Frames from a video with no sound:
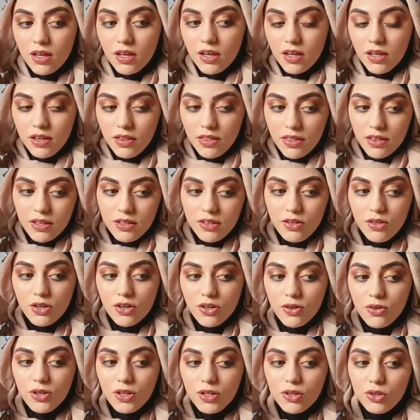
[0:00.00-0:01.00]
And then you are
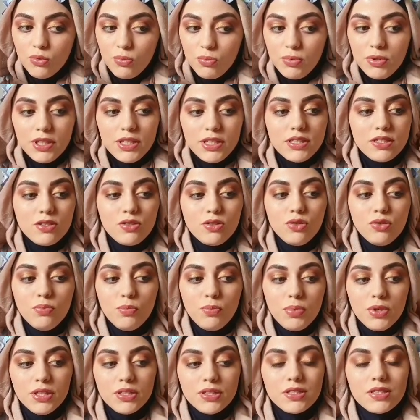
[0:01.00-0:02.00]
going to place two
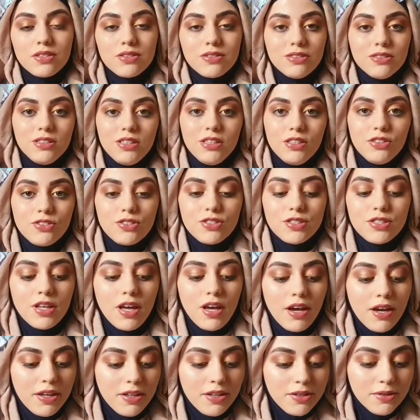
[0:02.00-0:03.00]
pins on each
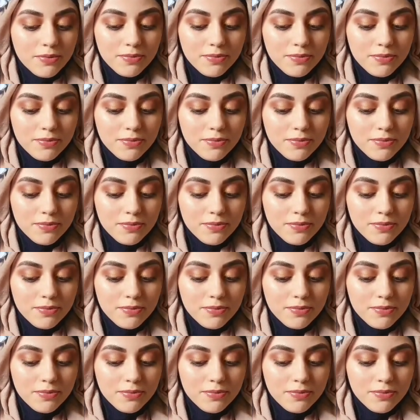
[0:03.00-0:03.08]
side.